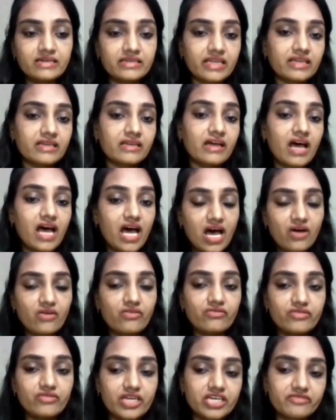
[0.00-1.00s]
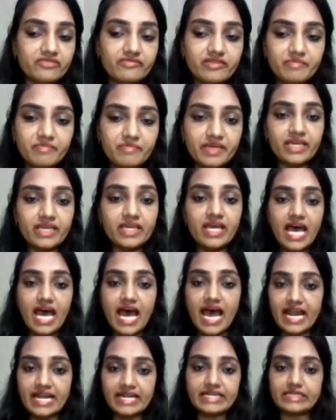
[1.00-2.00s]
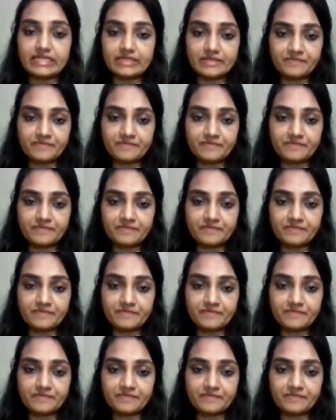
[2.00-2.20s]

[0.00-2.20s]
thing, how it will be enter,